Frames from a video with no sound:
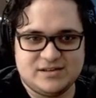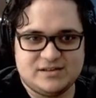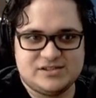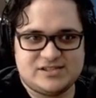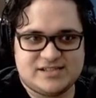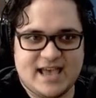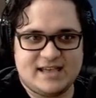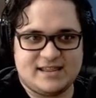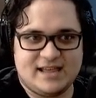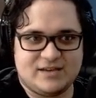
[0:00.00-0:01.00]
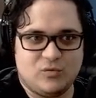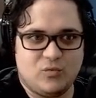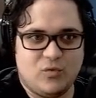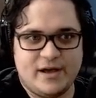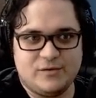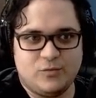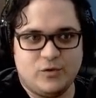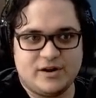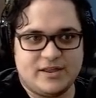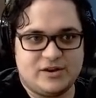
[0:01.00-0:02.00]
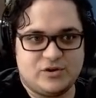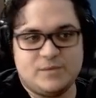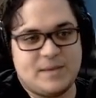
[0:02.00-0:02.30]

saying like what what are they doing?